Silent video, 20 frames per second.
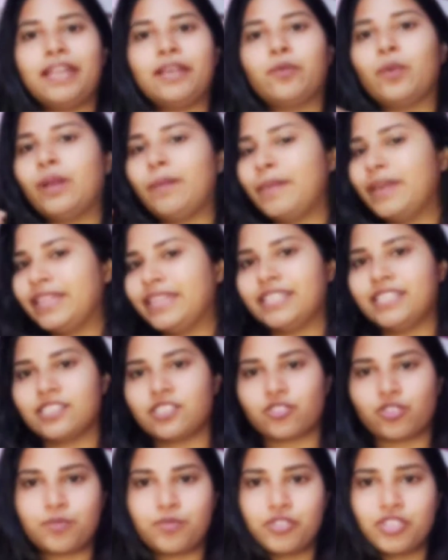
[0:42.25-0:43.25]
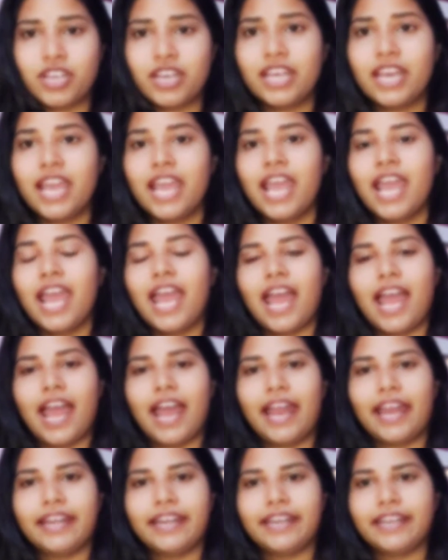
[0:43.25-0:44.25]
Link will be in the description
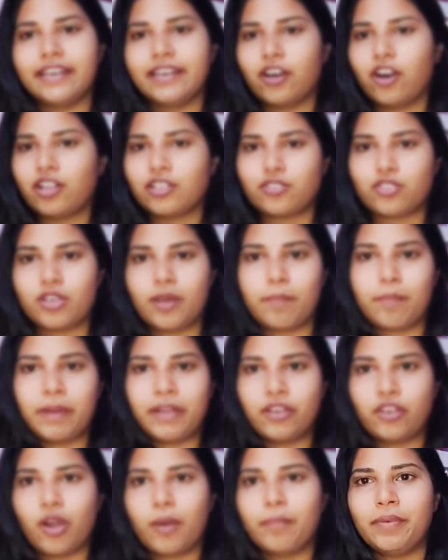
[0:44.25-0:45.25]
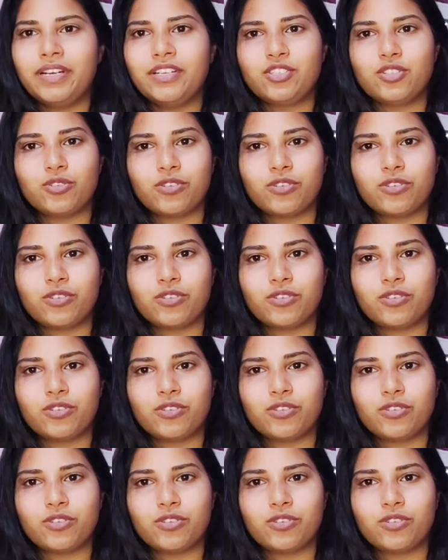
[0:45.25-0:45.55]
and also in a pinned comment.